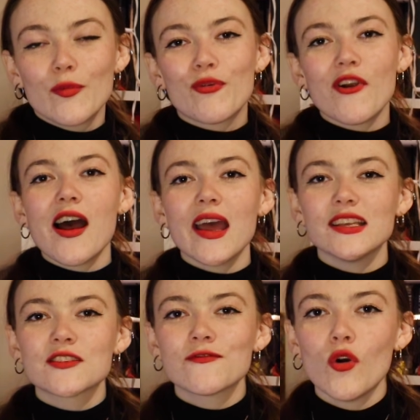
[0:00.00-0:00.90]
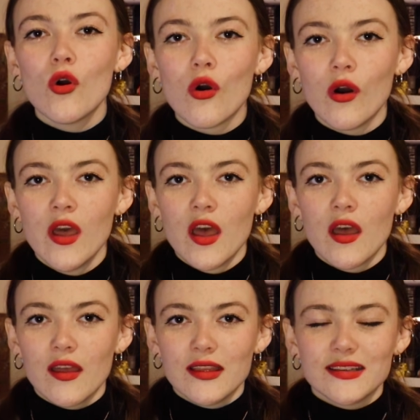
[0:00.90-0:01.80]
the prize for
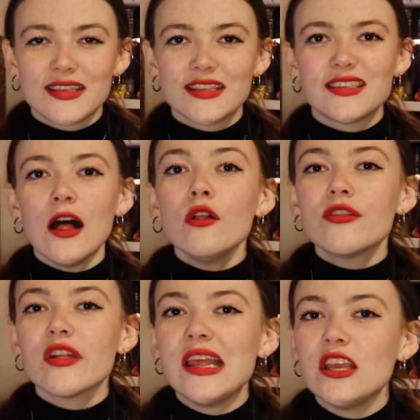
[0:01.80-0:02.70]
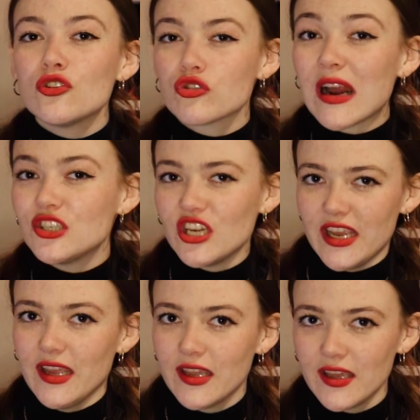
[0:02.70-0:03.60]
stealthily
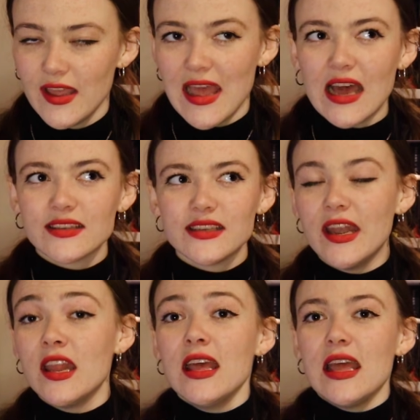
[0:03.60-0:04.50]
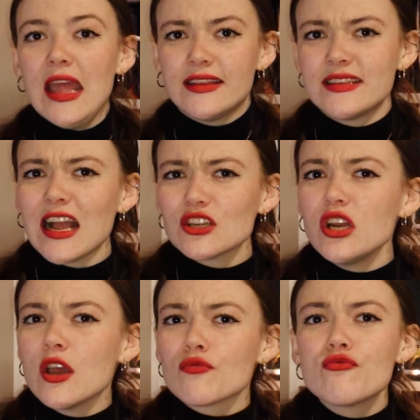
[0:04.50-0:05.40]
tragic, as in it's
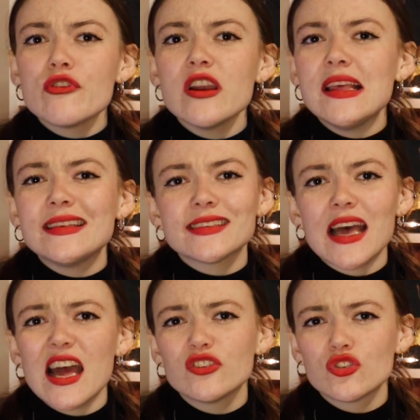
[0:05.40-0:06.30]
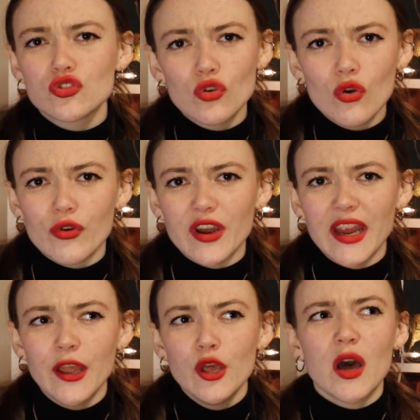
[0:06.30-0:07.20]
actually a really sad
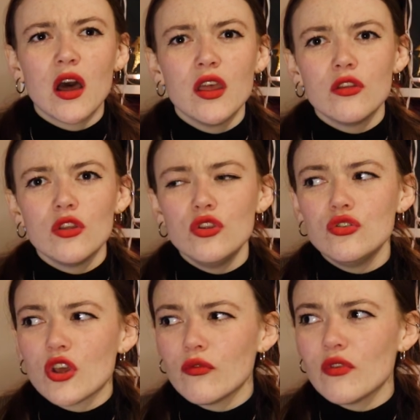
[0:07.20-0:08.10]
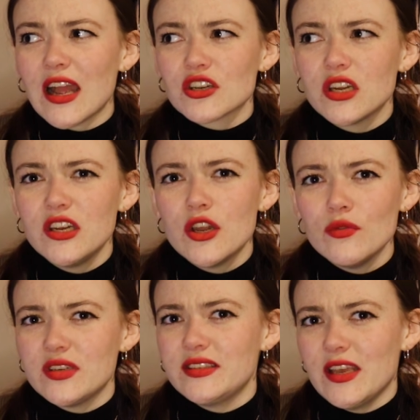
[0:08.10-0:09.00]
story, but you don't actually
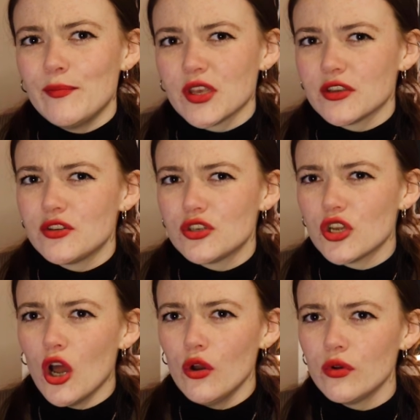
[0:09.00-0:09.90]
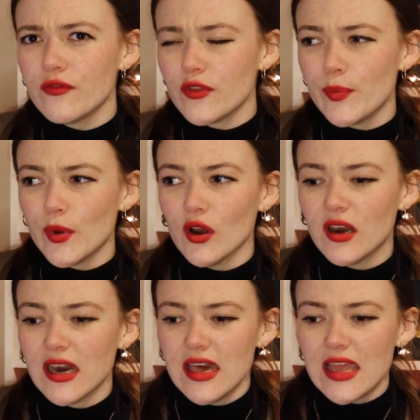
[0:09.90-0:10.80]
notice it because the tone of the
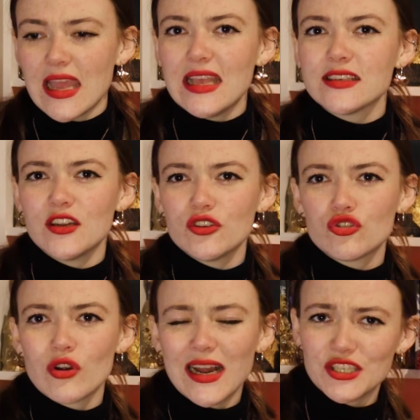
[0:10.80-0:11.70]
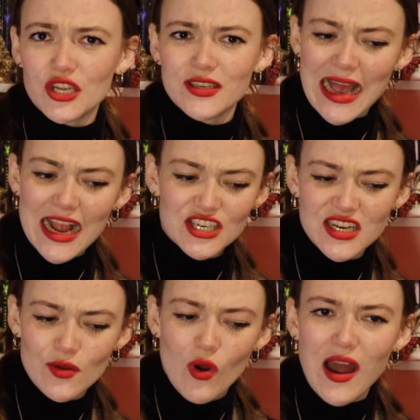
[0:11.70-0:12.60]
book isn't as tragic as
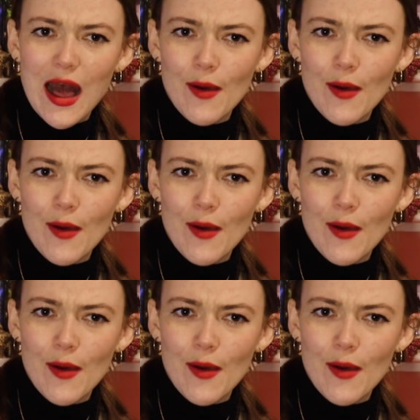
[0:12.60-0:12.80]
actually what